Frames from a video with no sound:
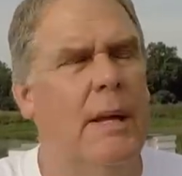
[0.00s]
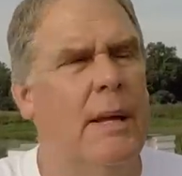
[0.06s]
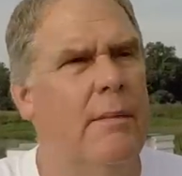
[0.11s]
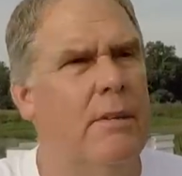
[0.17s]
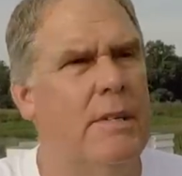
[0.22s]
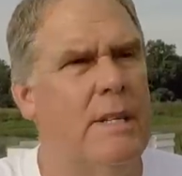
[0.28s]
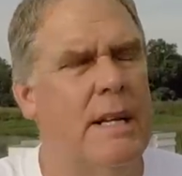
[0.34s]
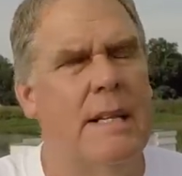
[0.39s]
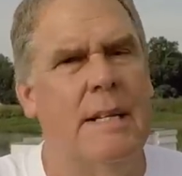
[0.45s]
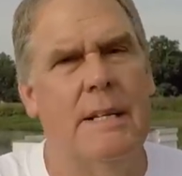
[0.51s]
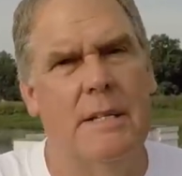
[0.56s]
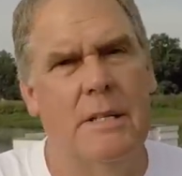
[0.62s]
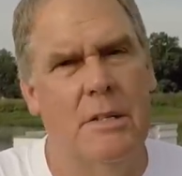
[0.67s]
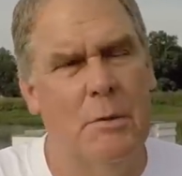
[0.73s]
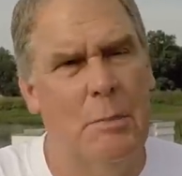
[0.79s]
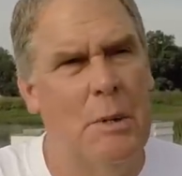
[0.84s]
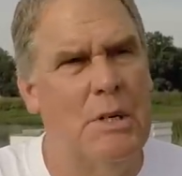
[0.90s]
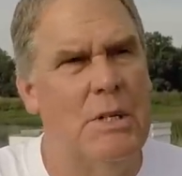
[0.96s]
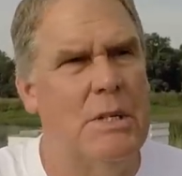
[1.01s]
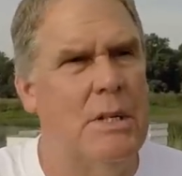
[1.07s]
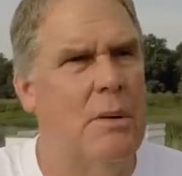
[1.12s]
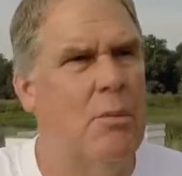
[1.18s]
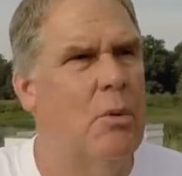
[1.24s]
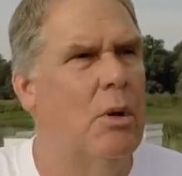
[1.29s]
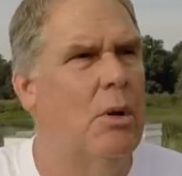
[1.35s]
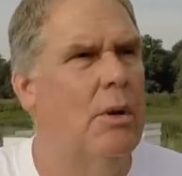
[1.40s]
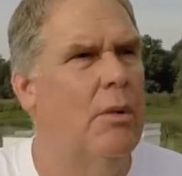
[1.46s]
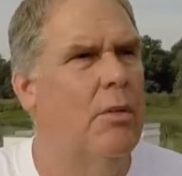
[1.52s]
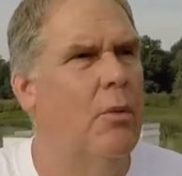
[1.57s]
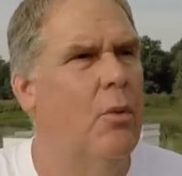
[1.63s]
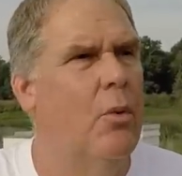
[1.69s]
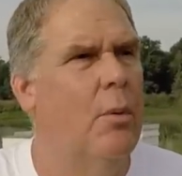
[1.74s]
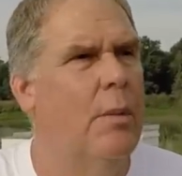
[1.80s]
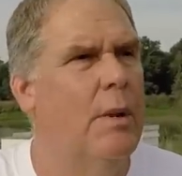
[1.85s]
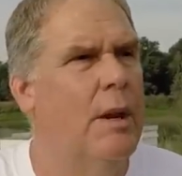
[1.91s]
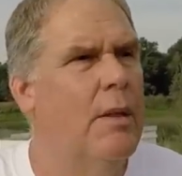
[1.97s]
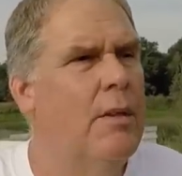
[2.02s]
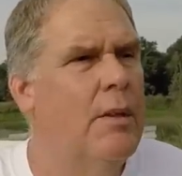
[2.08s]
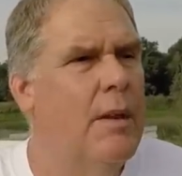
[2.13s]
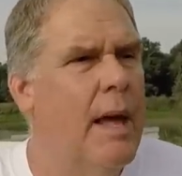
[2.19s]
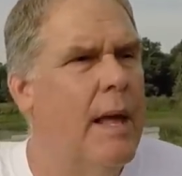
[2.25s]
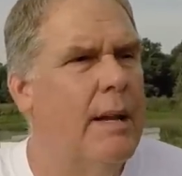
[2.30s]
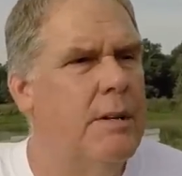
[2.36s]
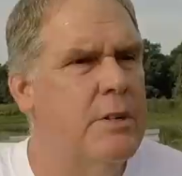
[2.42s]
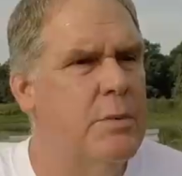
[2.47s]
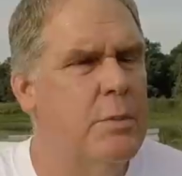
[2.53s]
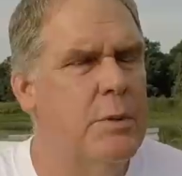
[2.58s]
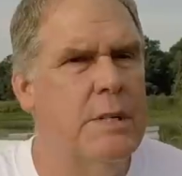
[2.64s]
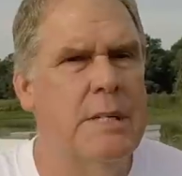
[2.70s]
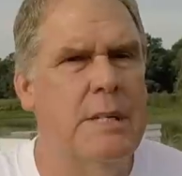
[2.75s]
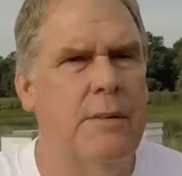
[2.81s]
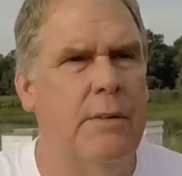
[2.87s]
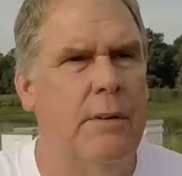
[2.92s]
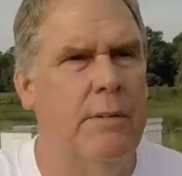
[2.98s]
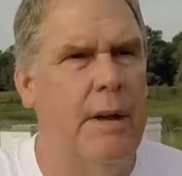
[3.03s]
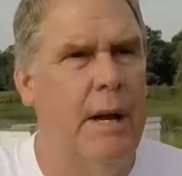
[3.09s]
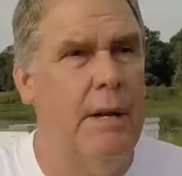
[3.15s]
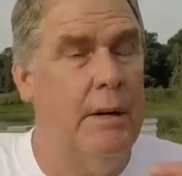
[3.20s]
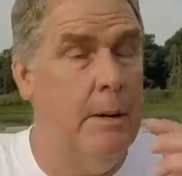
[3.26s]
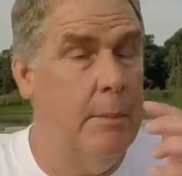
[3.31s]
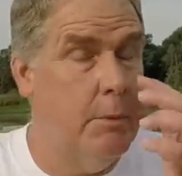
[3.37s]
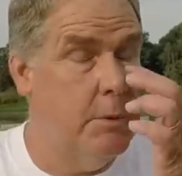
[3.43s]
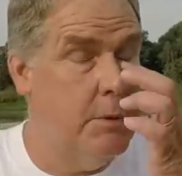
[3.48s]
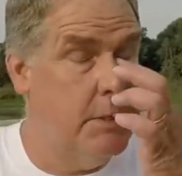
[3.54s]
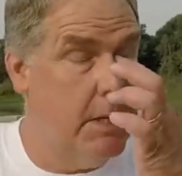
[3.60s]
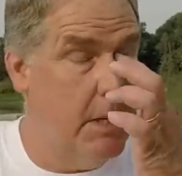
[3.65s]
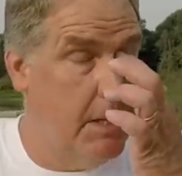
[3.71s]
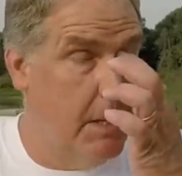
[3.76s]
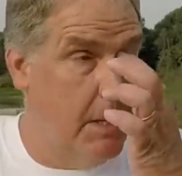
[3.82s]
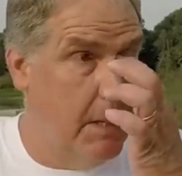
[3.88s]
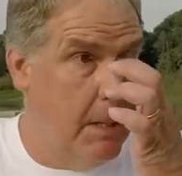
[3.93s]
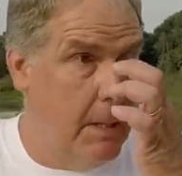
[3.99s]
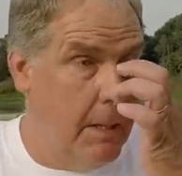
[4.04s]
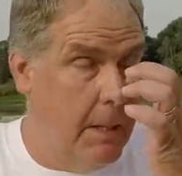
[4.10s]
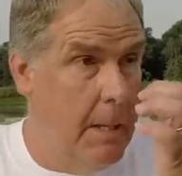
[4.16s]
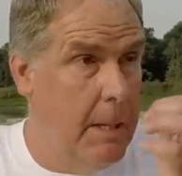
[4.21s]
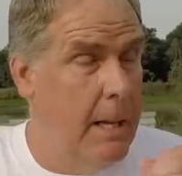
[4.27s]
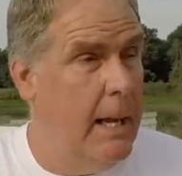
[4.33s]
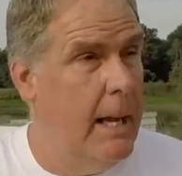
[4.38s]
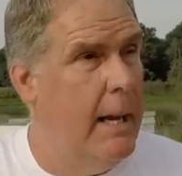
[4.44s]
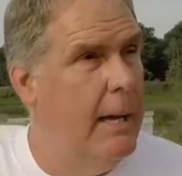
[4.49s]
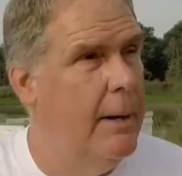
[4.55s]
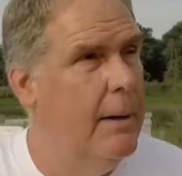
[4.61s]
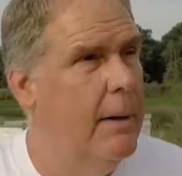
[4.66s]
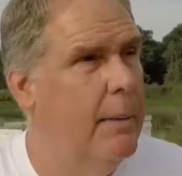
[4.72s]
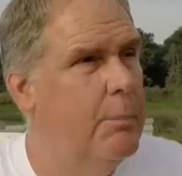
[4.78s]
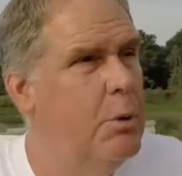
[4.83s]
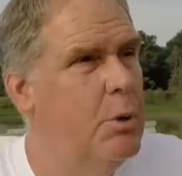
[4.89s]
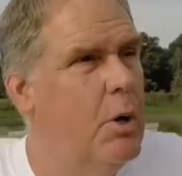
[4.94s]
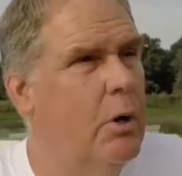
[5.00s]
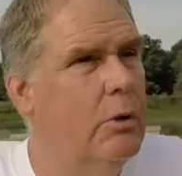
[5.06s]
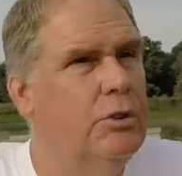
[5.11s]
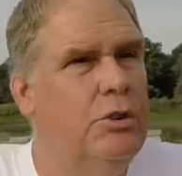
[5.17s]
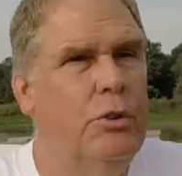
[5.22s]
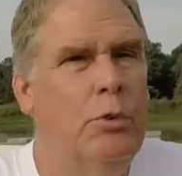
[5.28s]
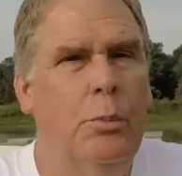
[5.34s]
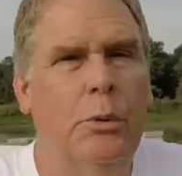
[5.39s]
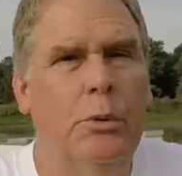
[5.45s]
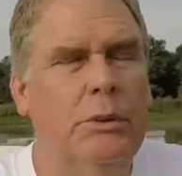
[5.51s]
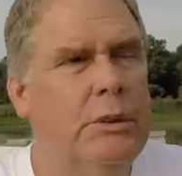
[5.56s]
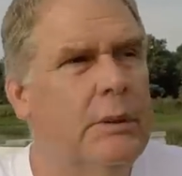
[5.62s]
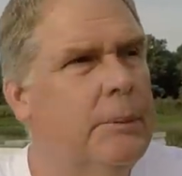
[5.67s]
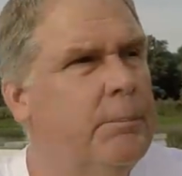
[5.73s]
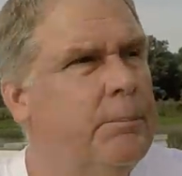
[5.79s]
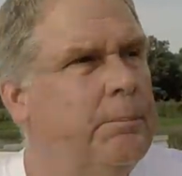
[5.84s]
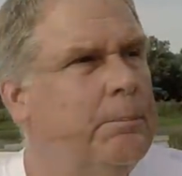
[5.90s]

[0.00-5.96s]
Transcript: If there's anything suspicious, I wanna look through them. And other than that, I just wanna see if I've got numbers and put on supers.